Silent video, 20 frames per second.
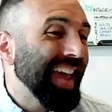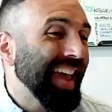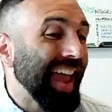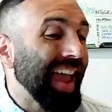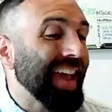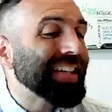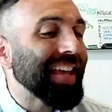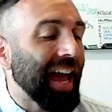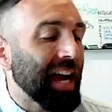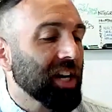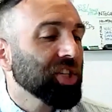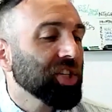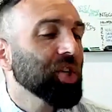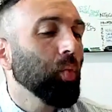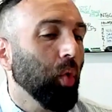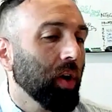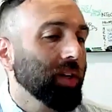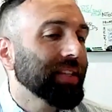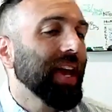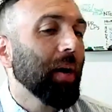It's actually
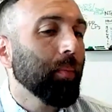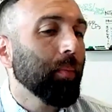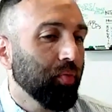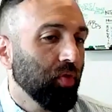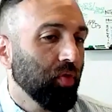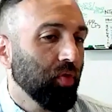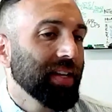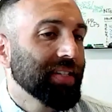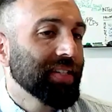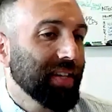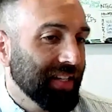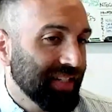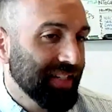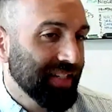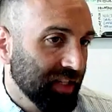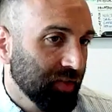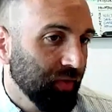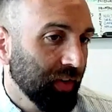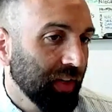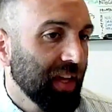worked out pretty
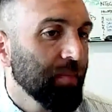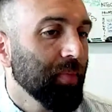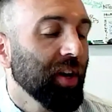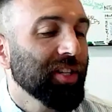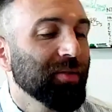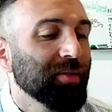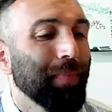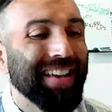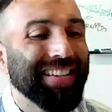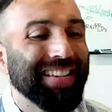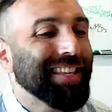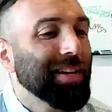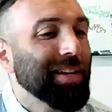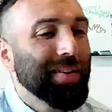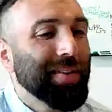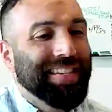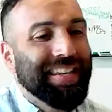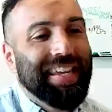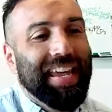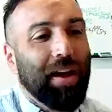successfully, because basically we
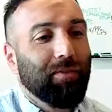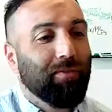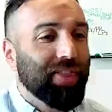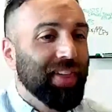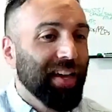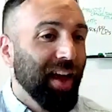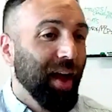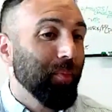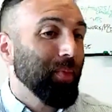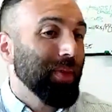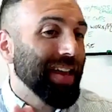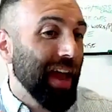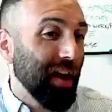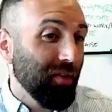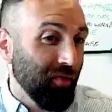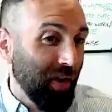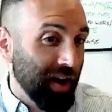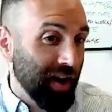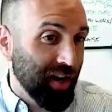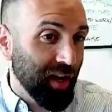tee everything up, we get
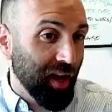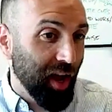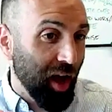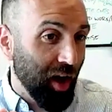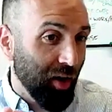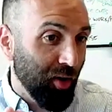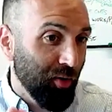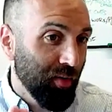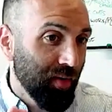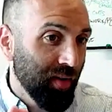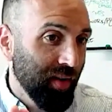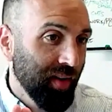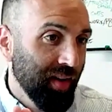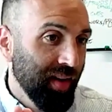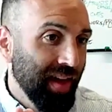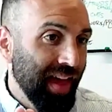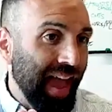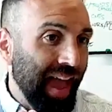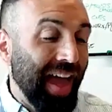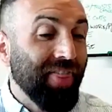ready to go.
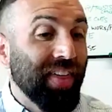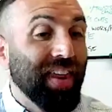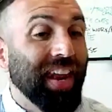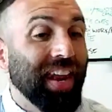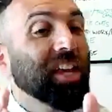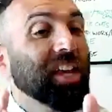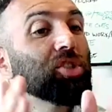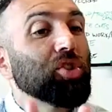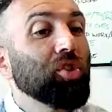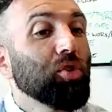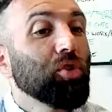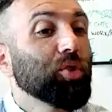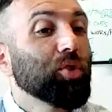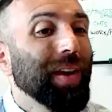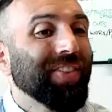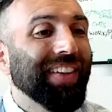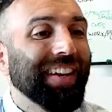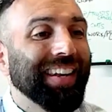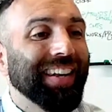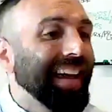And then like as soon as we get
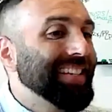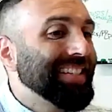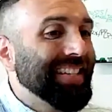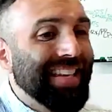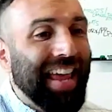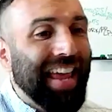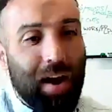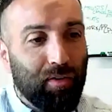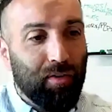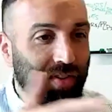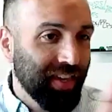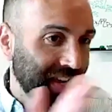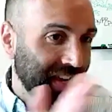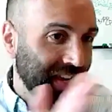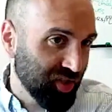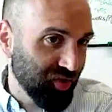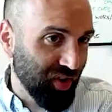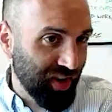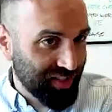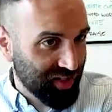the license, everything gets
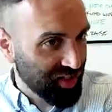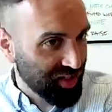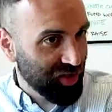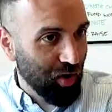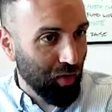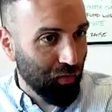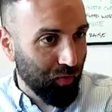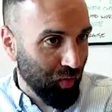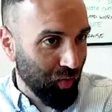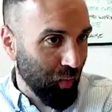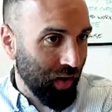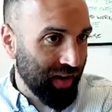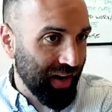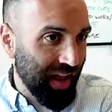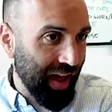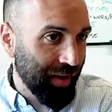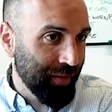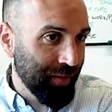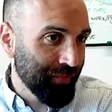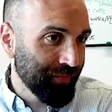transitioned over in one
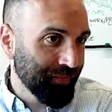day.